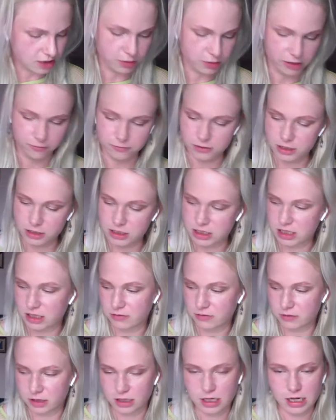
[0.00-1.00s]
It's my first
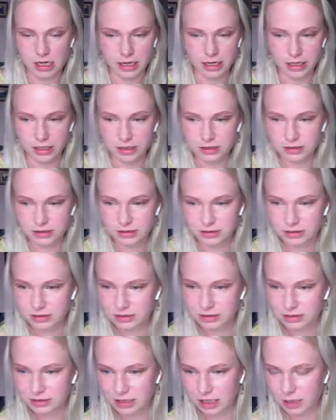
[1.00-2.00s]
ever Kai
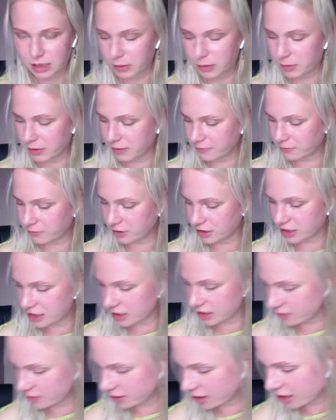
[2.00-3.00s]
album and first